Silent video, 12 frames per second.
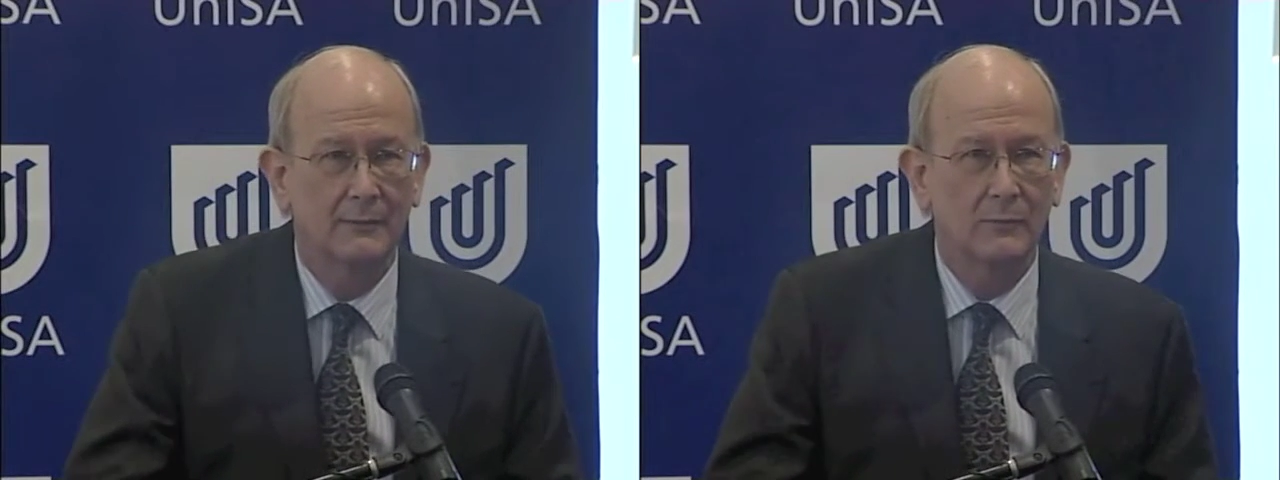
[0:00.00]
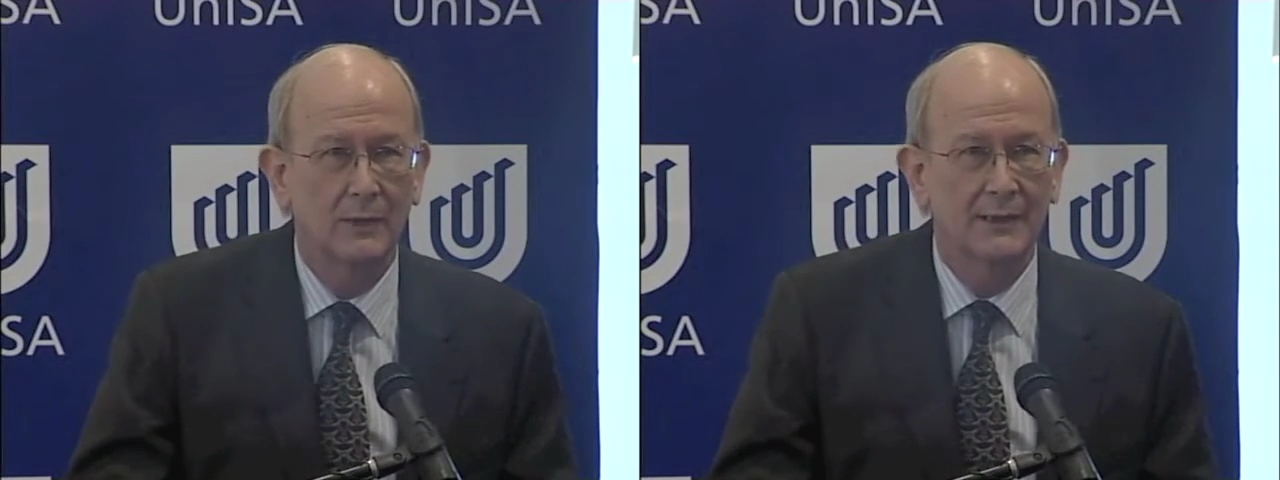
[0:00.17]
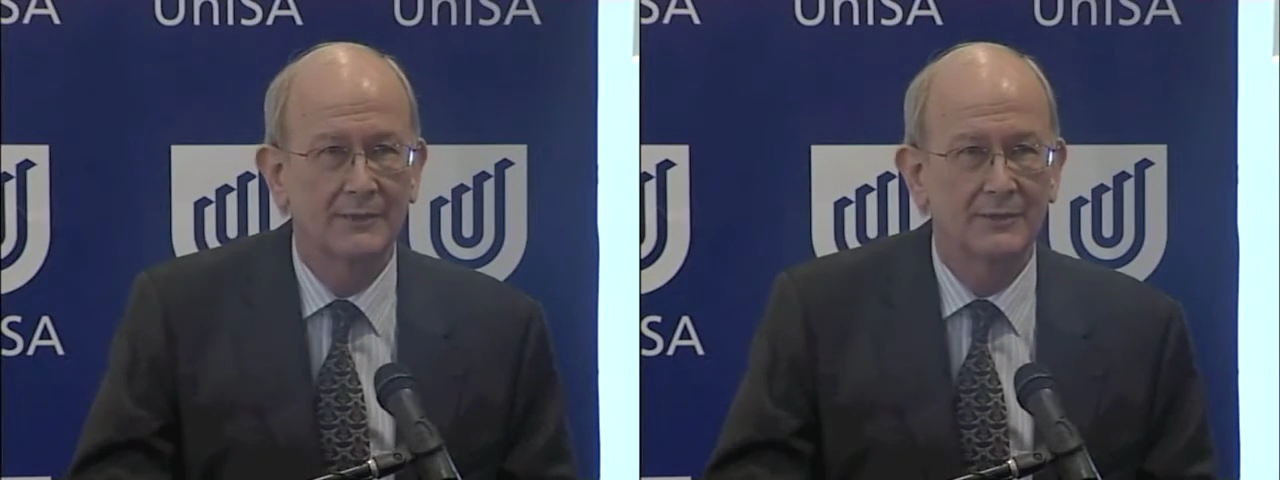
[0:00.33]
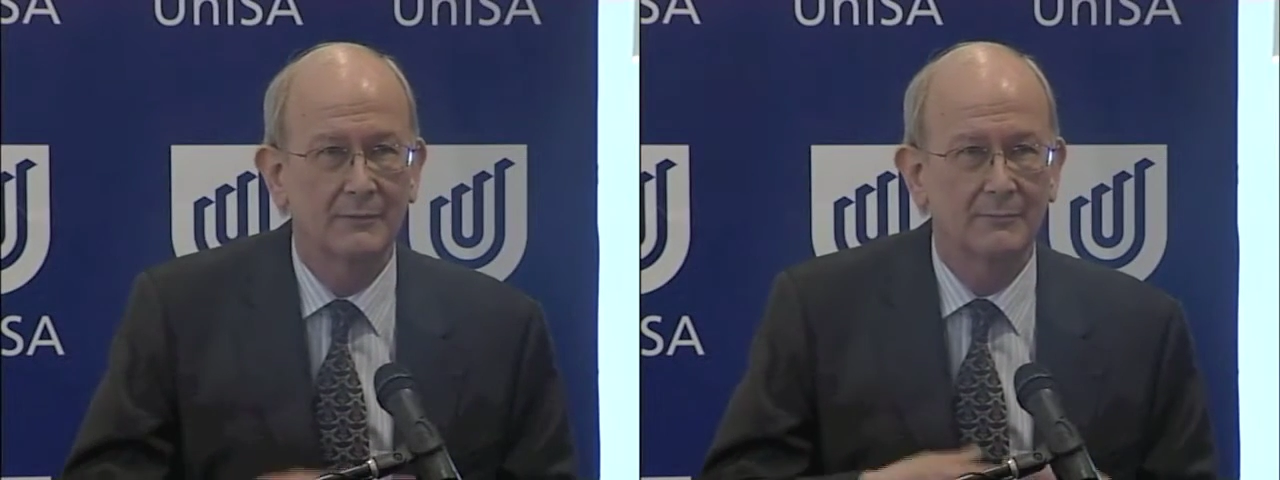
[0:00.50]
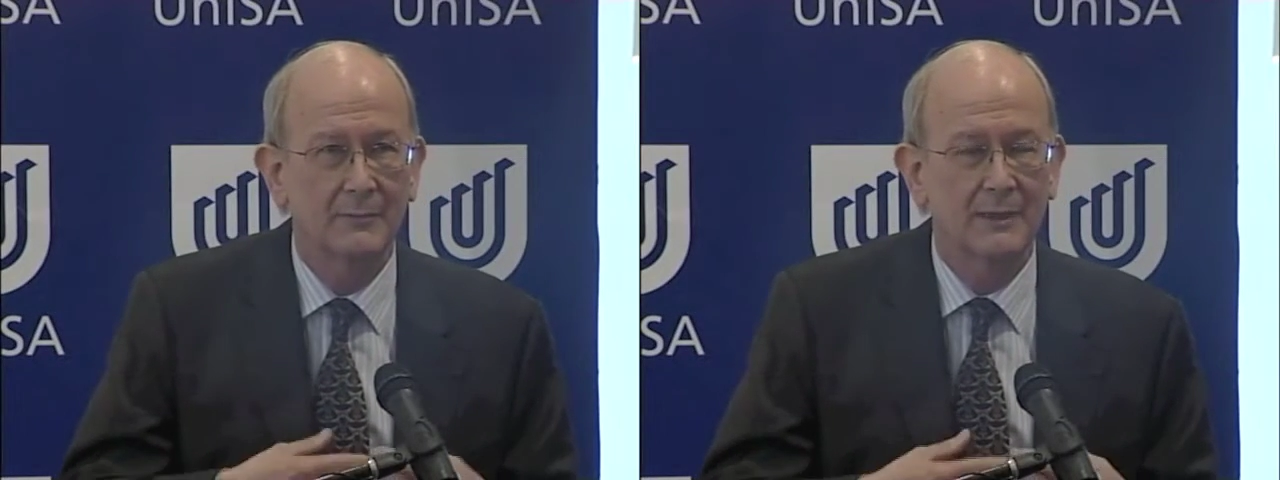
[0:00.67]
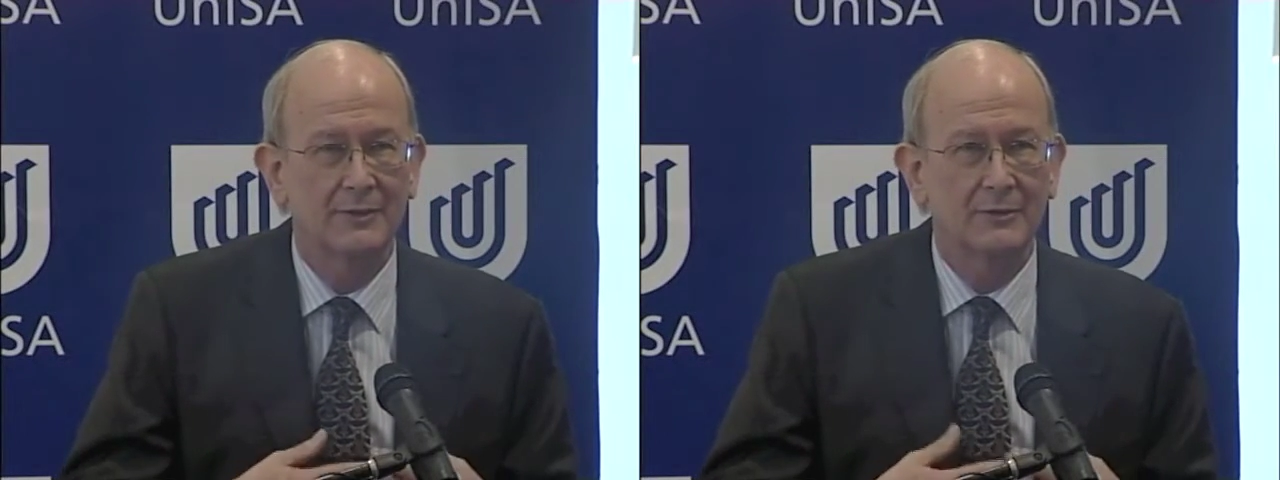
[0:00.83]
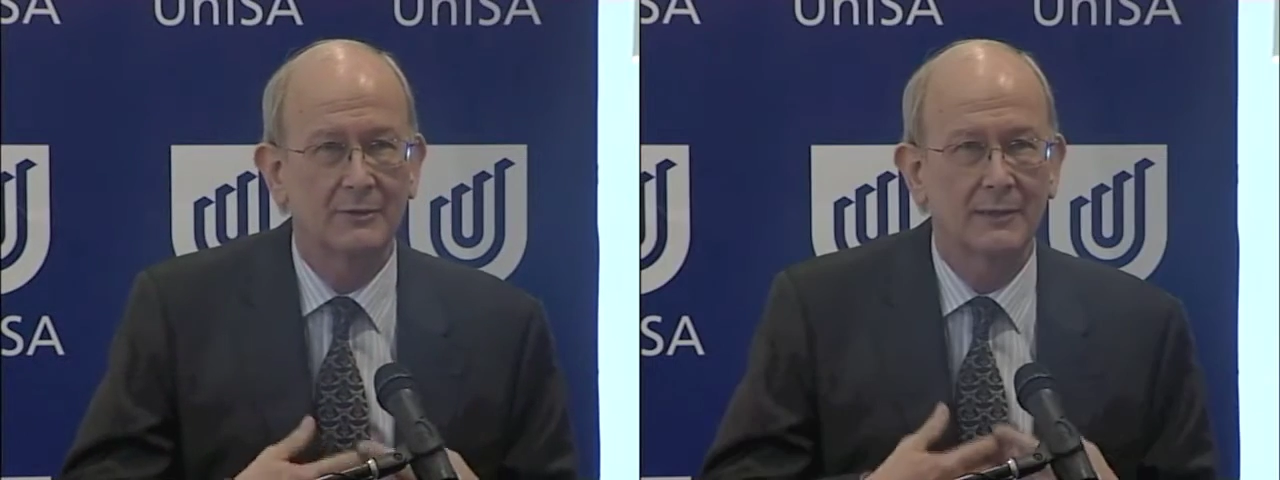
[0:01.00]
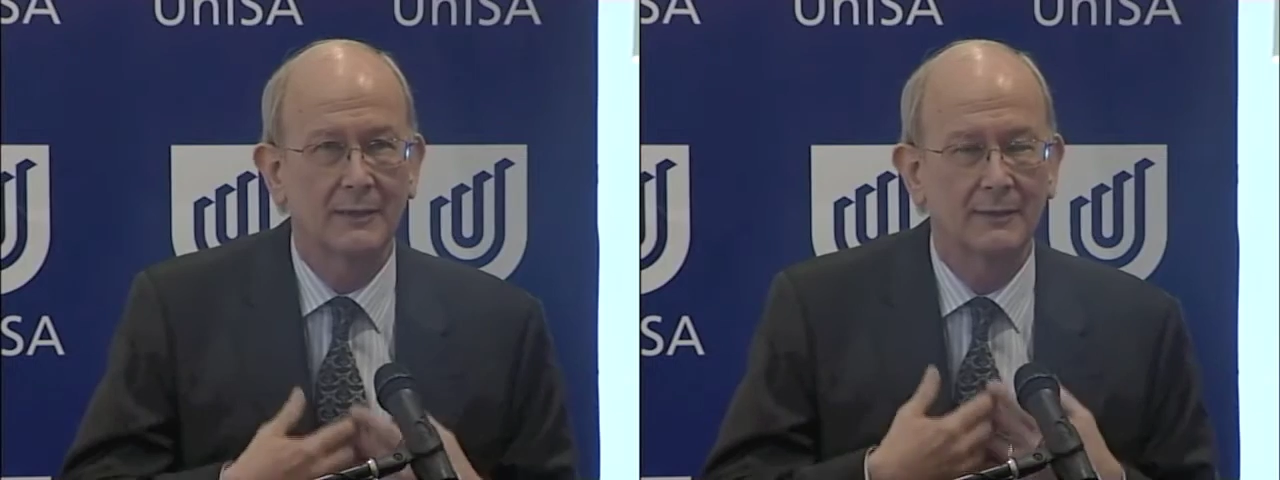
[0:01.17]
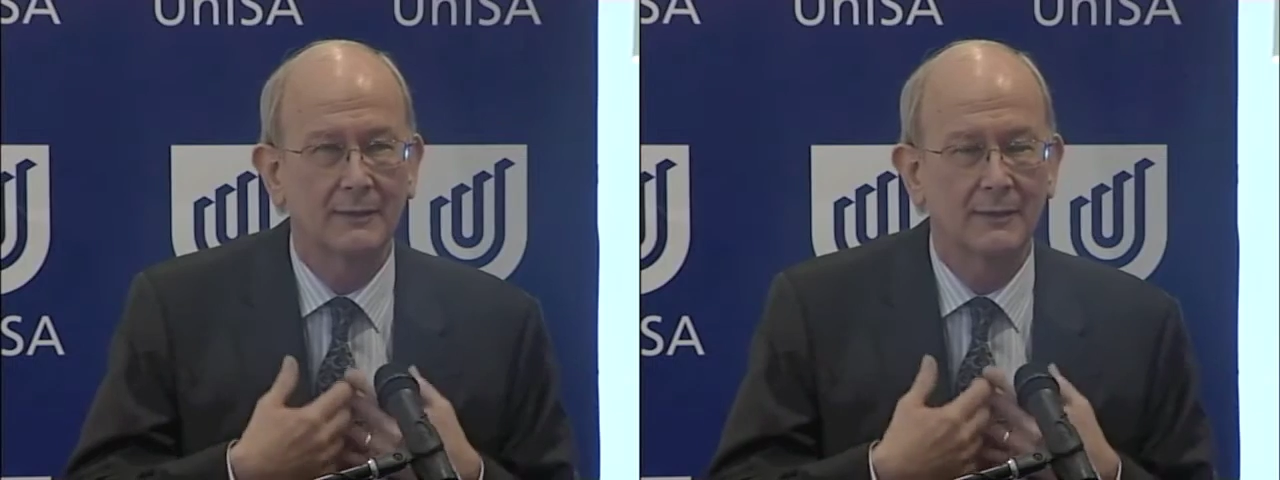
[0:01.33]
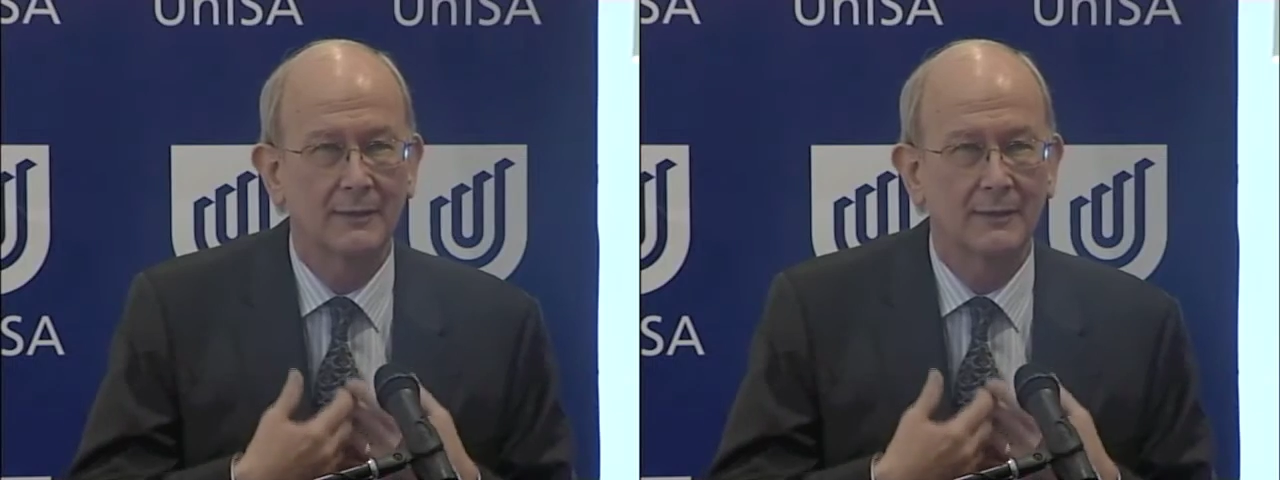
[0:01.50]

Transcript: at ways of measuring